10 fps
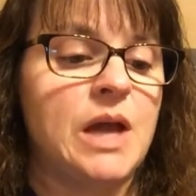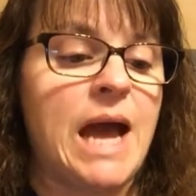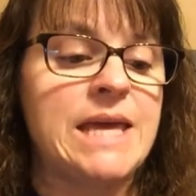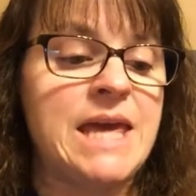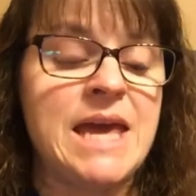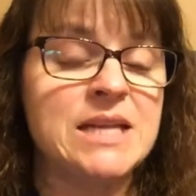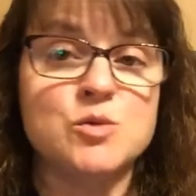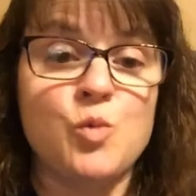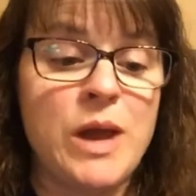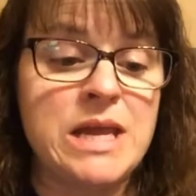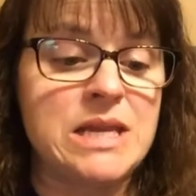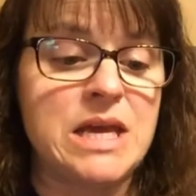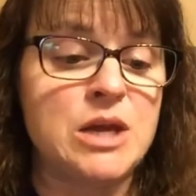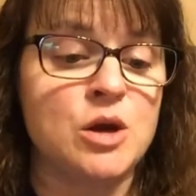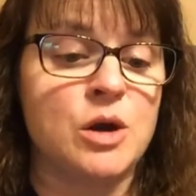I can't wait
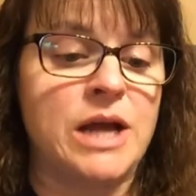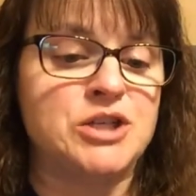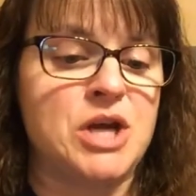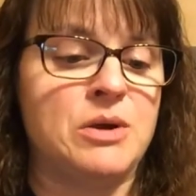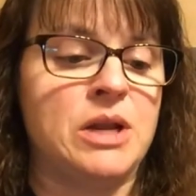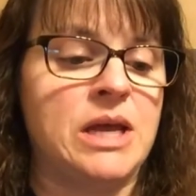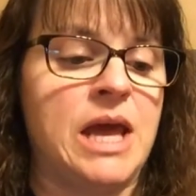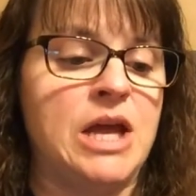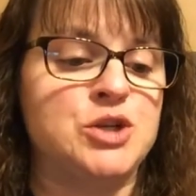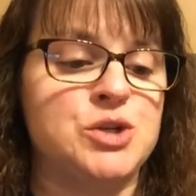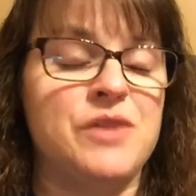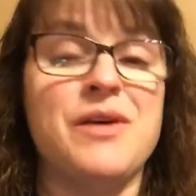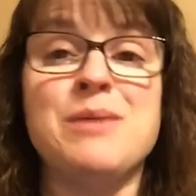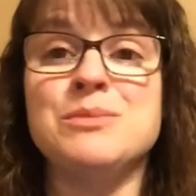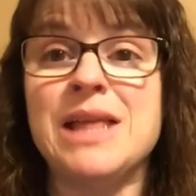here, I shouted at Gage. If
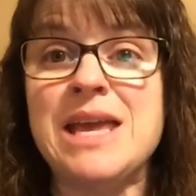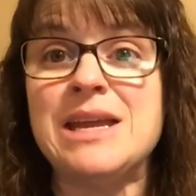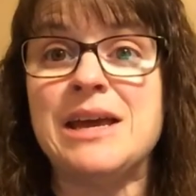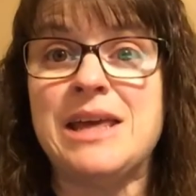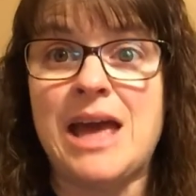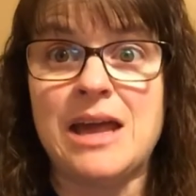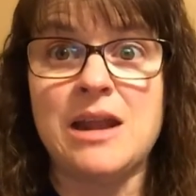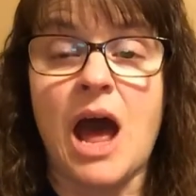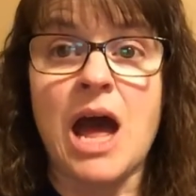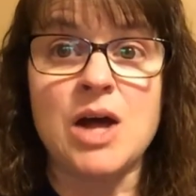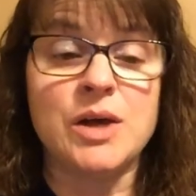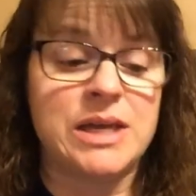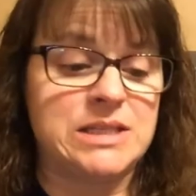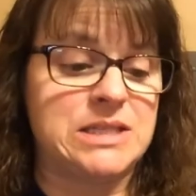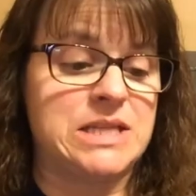I'm late again, I'll
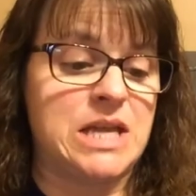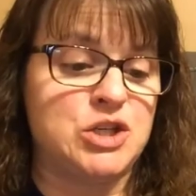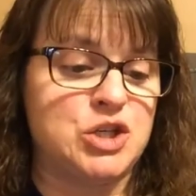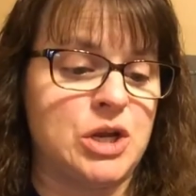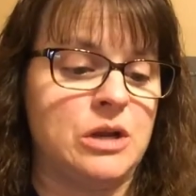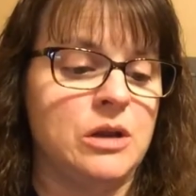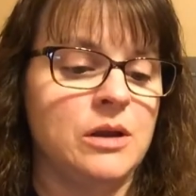get detention.